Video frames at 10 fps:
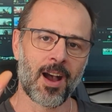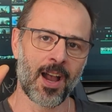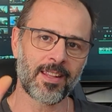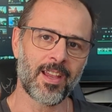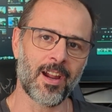
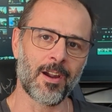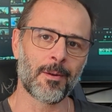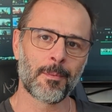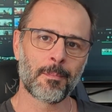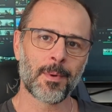Hi there,
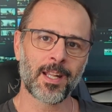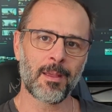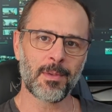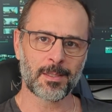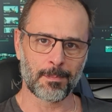my
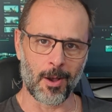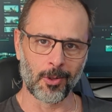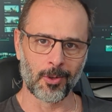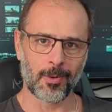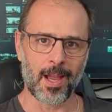name is
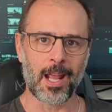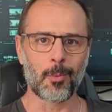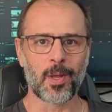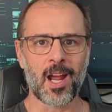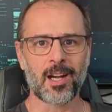Paulo and
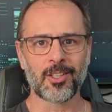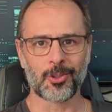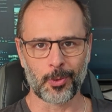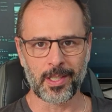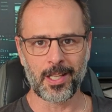we are the
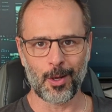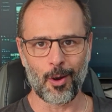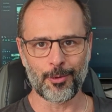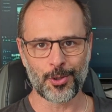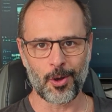3D
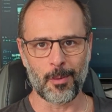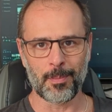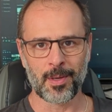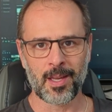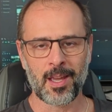Coffee Shop.
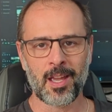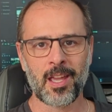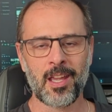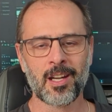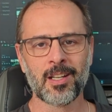
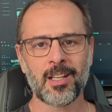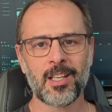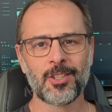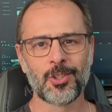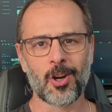Here
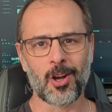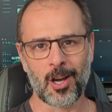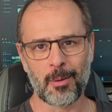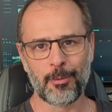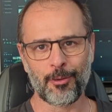is your
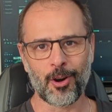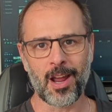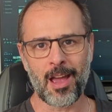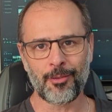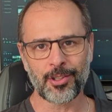hub for
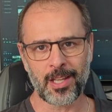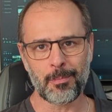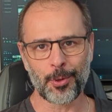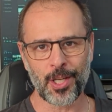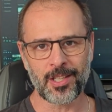everything
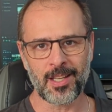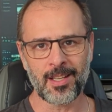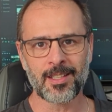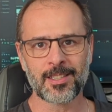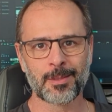printing,
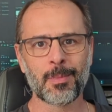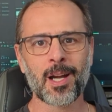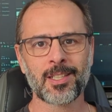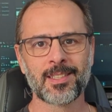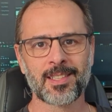
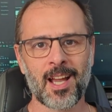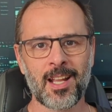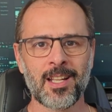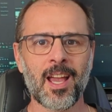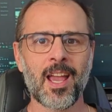smart
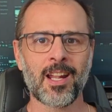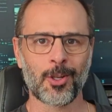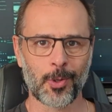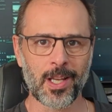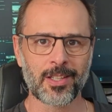design, and
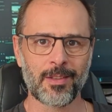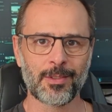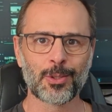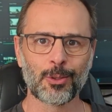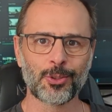creative
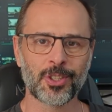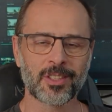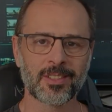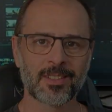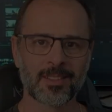
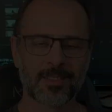solutions.